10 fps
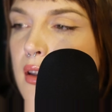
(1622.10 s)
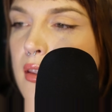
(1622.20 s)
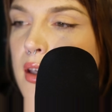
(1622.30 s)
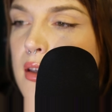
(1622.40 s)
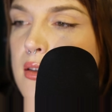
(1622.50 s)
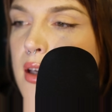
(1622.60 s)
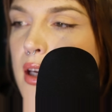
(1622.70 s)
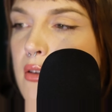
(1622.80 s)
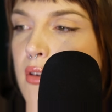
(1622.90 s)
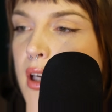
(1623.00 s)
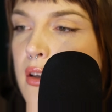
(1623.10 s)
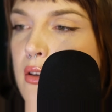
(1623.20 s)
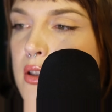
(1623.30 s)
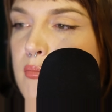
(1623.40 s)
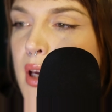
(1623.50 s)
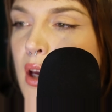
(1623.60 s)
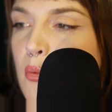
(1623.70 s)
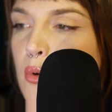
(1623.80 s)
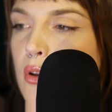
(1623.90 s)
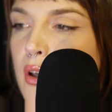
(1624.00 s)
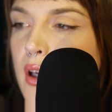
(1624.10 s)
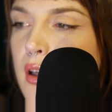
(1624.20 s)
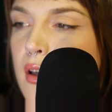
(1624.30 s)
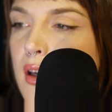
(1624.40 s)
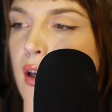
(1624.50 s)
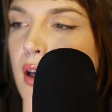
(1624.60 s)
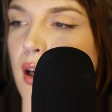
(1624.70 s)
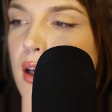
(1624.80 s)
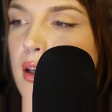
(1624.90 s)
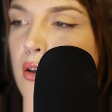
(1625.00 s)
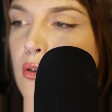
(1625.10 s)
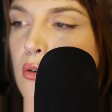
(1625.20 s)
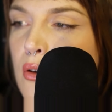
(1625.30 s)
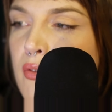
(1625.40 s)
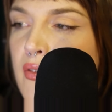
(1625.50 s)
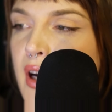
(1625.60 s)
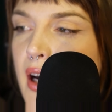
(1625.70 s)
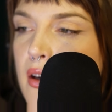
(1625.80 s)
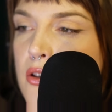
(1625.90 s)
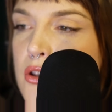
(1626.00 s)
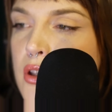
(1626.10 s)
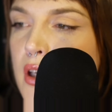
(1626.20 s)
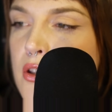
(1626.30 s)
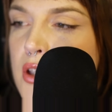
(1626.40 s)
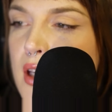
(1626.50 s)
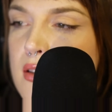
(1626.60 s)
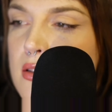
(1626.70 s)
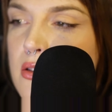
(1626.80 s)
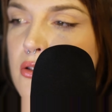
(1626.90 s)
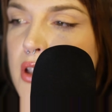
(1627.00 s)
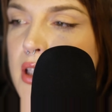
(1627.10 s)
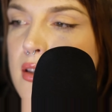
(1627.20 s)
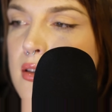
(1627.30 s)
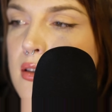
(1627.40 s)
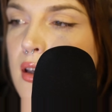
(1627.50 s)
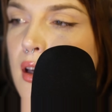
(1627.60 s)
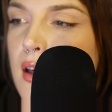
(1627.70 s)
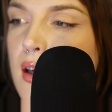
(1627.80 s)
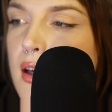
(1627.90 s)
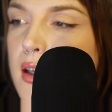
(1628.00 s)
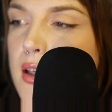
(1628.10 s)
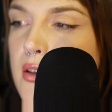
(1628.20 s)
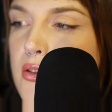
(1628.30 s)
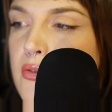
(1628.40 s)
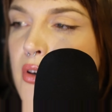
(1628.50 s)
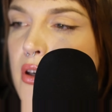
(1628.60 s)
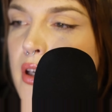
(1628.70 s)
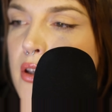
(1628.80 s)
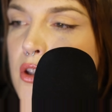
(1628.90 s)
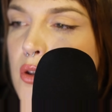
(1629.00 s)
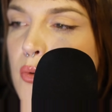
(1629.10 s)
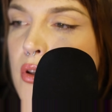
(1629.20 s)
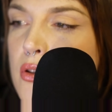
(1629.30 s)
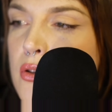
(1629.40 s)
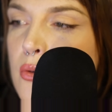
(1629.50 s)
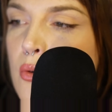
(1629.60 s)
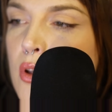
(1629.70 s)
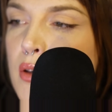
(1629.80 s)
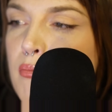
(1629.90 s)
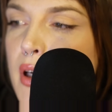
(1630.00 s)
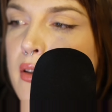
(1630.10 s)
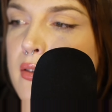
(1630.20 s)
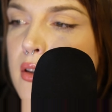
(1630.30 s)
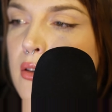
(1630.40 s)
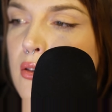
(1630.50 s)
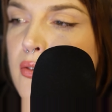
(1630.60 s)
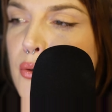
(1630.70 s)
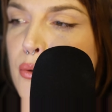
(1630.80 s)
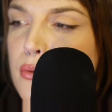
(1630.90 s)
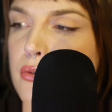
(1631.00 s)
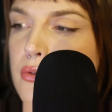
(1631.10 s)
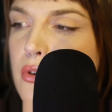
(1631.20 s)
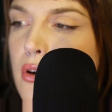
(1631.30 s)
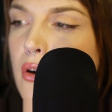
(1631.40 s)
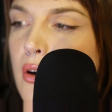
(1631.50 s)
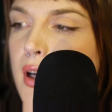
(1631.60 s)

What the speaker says: These night riders met Woolcott in a grove of ash and chestnut trees, each furnished with a stolen bundle of oat straw,